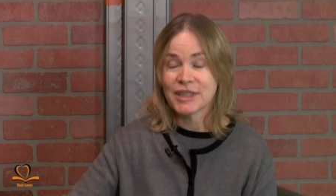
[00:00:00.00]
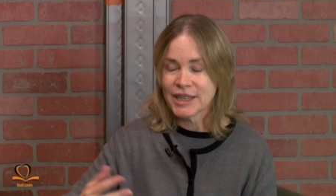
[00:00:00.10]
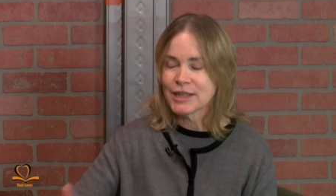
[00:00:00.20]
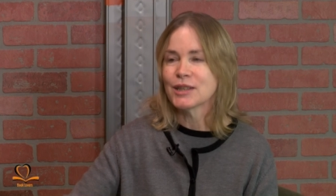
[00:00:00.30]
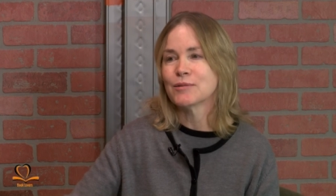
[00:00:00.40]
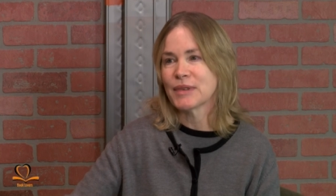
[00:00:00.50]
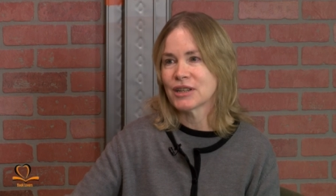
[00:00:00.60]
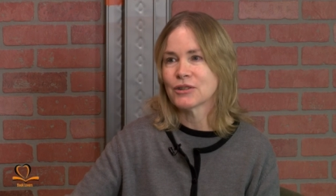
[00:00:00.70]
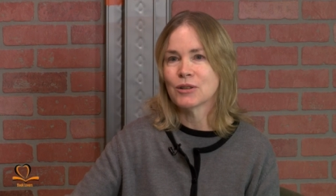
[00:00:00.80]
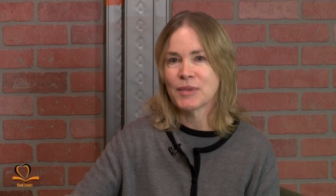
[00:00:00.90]
thinking about
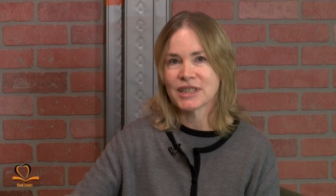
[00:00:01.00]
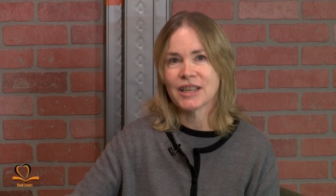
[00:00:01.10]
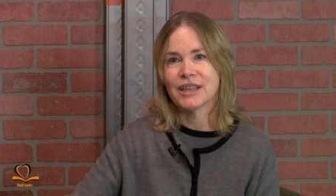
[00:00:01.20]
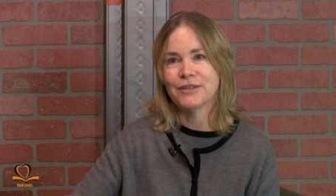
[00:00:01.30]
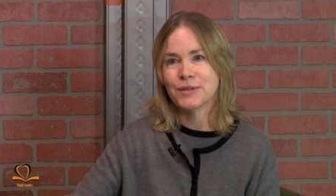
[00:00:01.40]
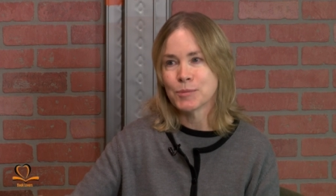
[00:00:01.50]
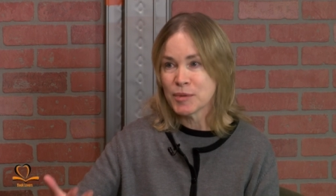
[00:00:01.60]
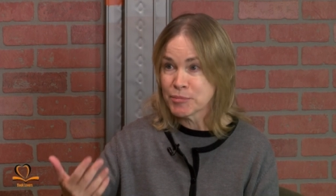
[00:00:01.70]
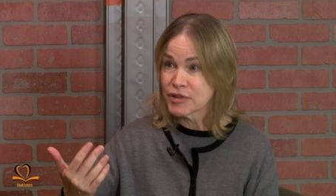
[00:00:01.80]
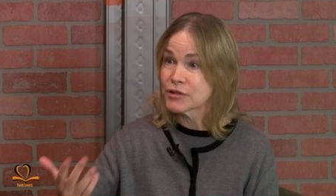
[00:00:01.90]
it all my life, and
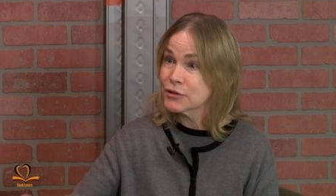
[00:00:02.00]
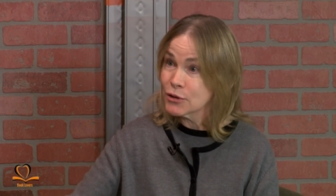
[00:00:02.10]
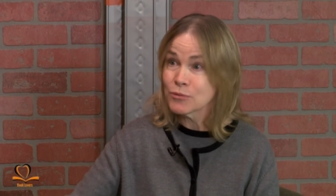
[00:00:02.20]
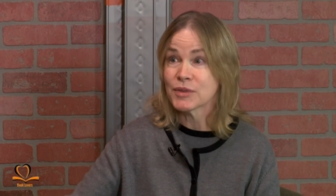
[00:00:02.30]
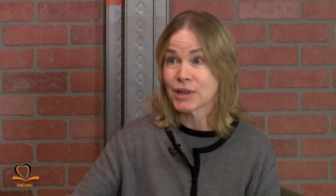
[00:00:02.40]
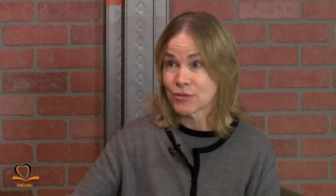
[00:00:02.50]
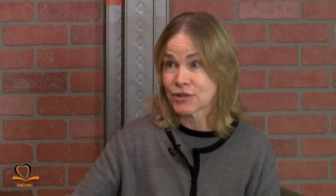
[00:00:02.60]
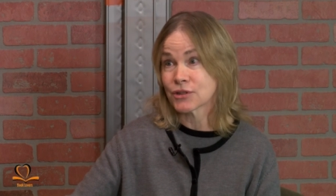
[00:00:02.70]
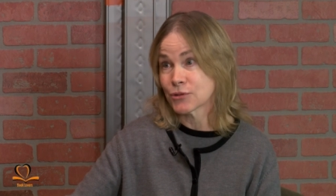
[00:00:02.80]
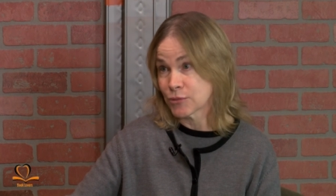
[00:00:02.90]
people have told me I was
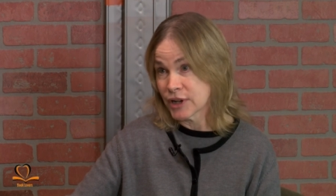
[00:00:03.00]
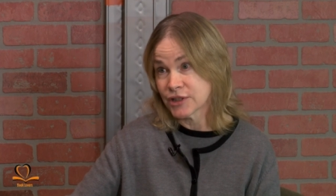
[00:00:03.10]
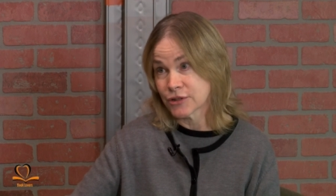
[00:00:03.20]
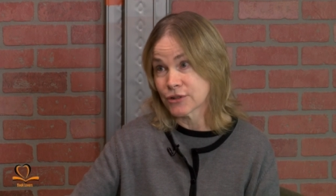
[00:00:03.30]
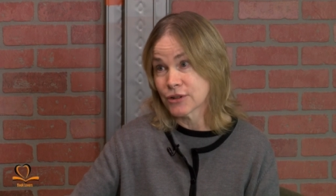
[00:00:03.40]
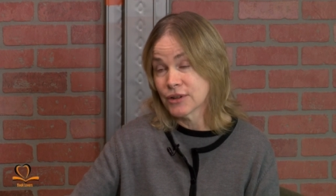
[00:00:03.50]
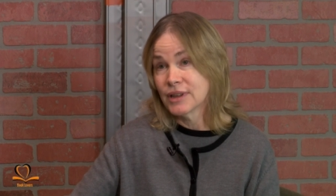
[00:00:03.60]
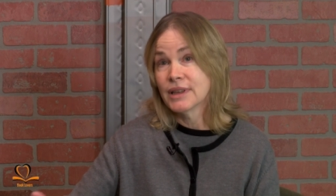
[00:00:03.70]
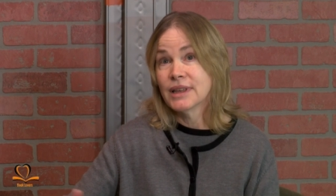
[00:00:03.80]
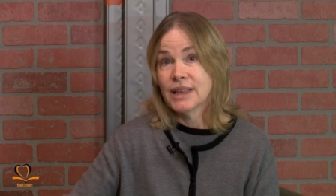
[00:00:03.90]
a good writer.
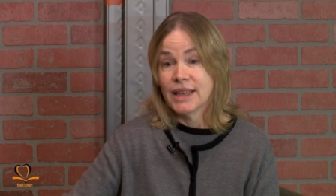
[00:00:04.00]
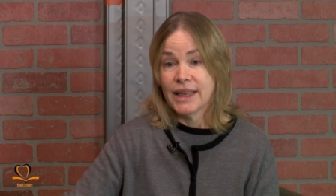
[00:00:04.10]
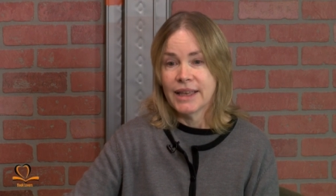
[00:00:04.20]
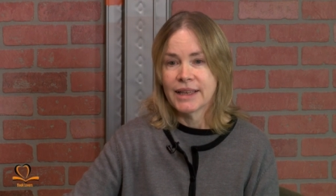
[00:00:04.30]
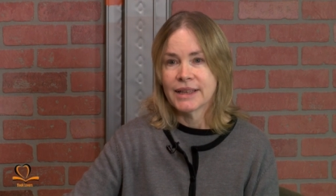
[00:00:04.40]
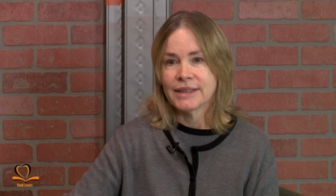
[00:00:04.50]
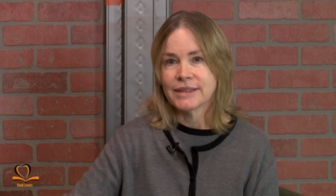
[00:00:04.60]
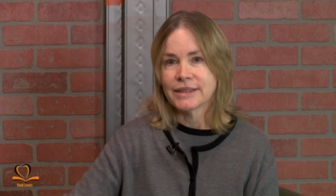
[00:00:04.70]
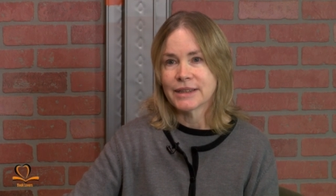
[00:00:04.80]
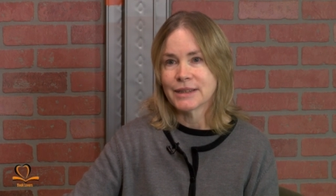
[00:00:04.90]

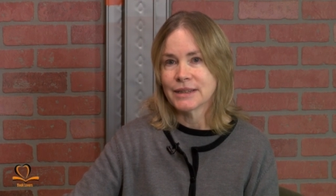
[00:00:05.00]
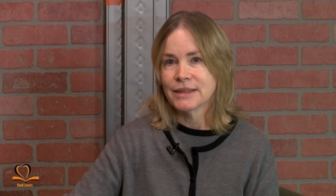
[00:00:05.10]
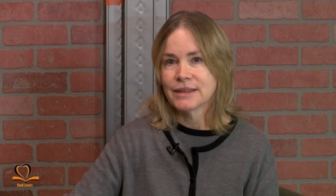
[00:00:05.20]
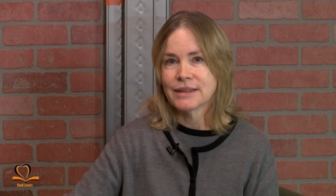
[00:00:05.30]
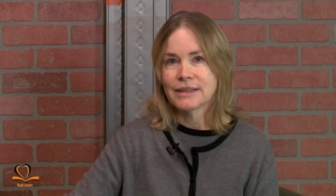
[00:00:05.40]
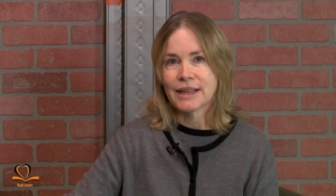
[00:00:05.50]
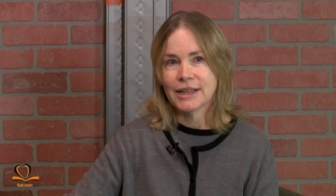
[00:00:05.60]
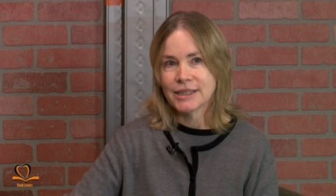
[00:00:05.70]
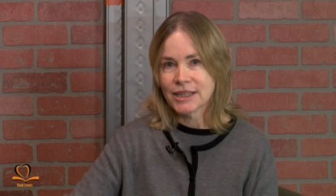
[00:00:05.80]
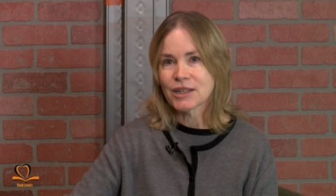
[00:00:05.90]
And, uh,
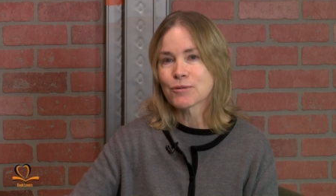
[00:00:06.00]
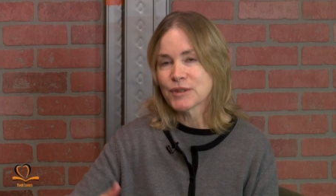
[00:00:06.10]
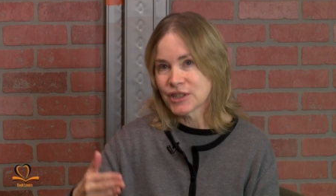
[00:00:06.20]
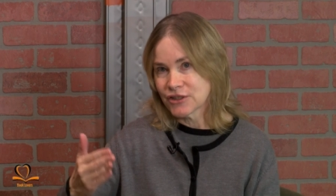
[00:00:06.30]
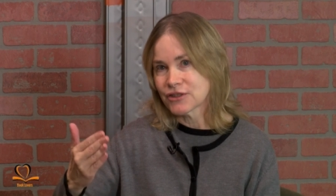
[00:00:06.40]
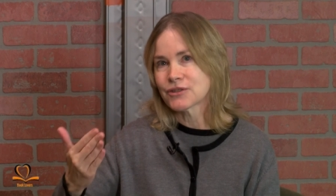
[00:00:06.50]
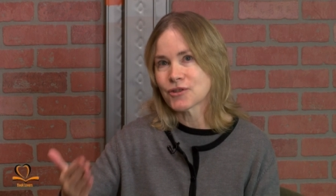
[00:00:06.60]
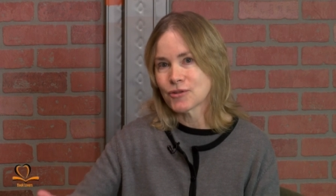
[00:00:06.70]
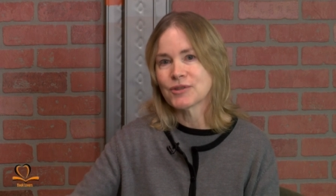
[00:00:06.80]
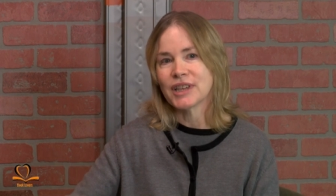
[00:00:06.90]
I think I reached a
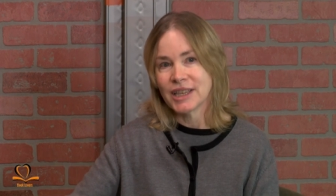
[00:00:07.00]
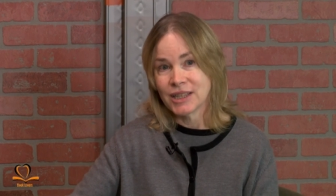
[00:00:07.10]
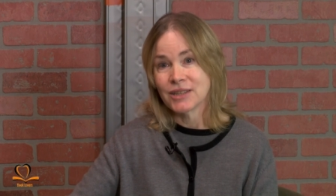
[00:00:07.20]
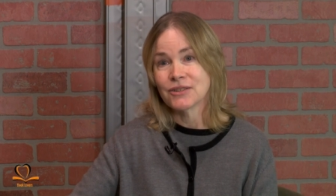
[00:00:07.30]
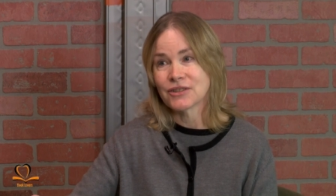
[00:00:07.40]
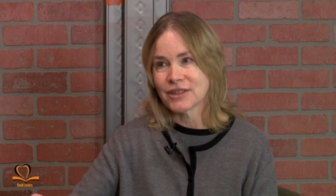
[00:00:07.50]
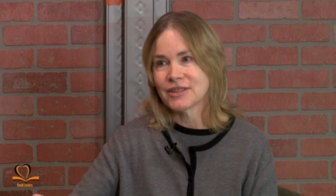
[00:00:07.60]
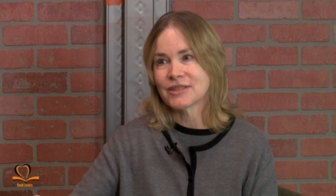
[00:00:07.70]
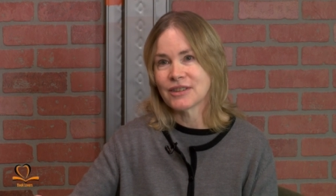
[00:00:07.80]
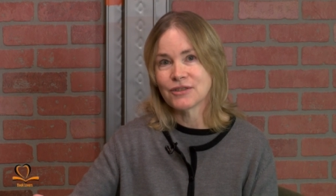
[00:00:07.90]
certain age and I
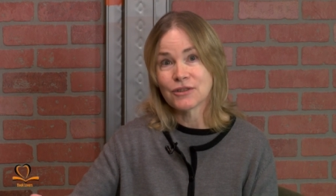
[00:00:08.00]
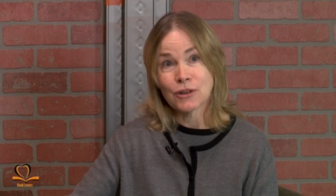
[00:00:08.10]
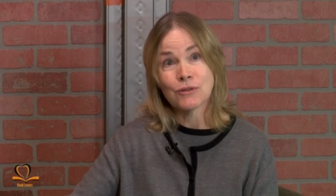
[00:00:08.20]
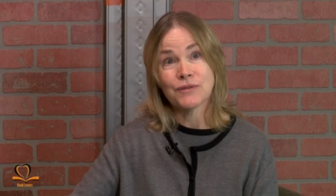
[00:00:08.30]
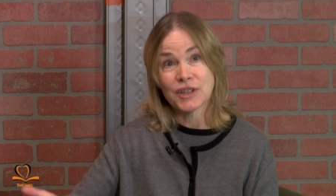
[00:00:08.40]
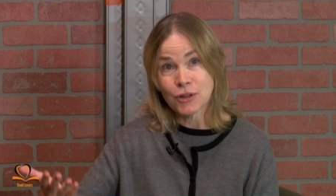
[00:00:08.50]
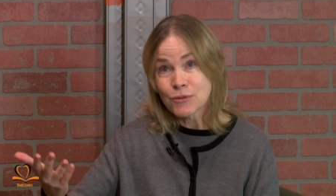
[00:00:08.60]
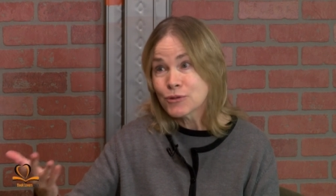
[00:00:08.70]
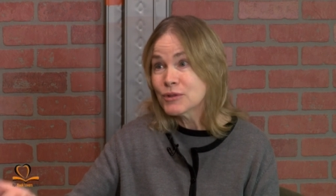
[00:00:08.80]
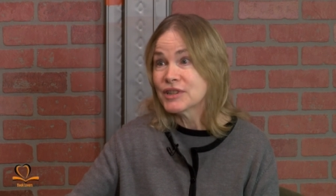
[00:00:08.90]
said, you know, if I
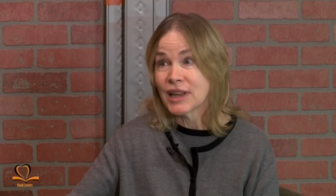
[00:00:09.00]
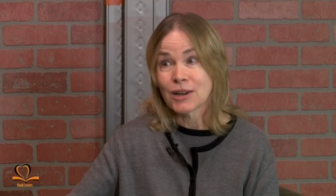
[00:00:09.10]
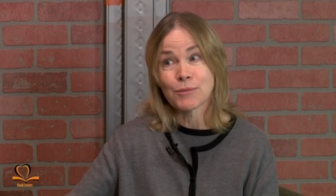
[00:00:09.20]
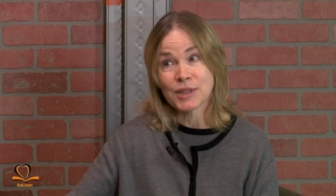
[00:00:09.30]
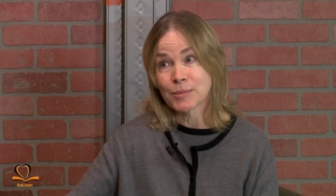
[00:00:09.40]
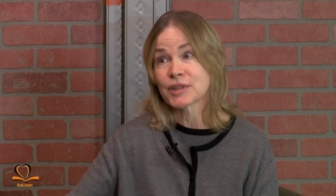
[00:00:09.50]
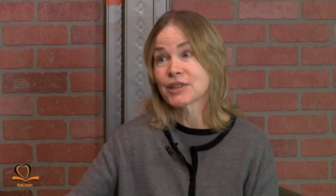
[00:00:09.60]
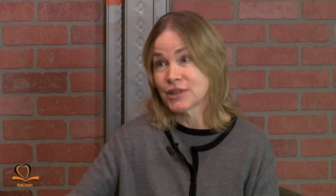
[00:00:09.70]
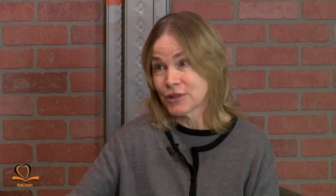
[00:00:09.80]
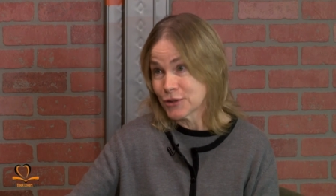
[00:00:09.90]
don't do it now, when am I
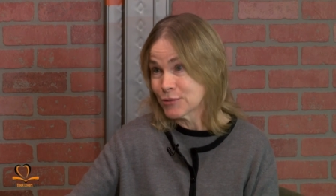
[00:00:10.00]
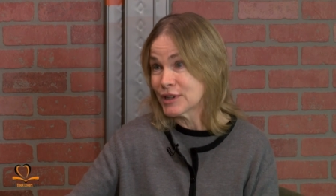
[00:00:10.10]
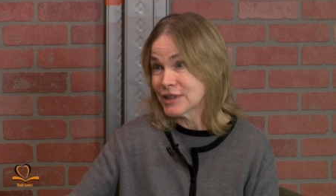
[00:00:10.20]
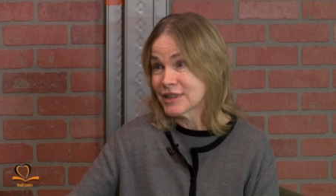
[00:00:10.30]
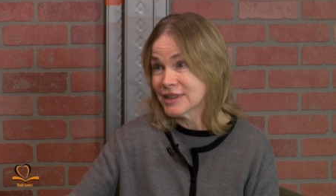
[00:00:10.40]
going to do it?